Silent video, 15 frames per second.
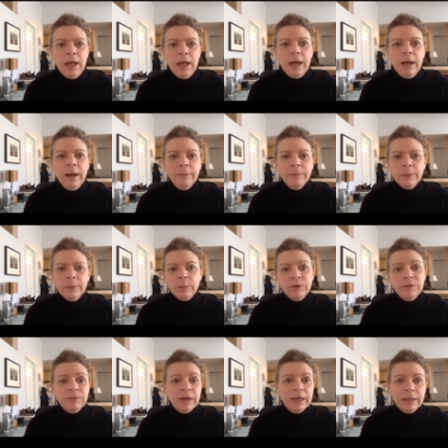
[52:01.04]
The
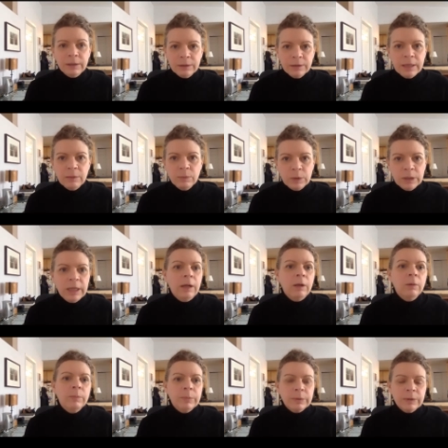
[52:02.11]
provider then will
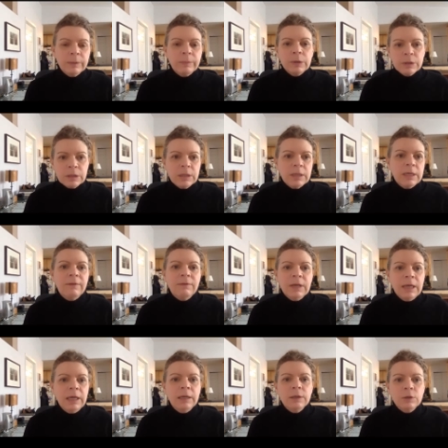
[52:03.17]
help the person
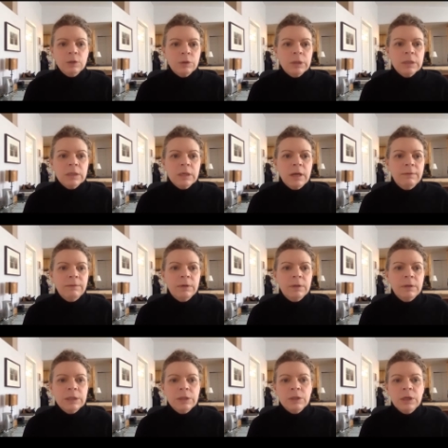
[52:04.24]
navigate insurance
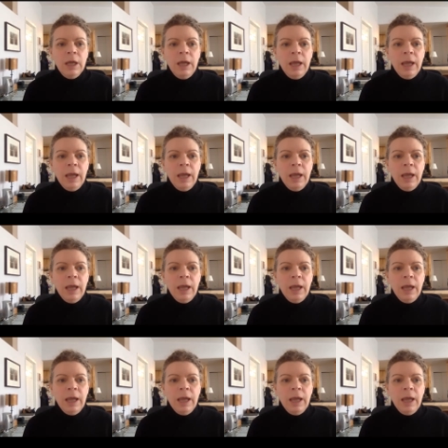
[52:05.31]
coverage.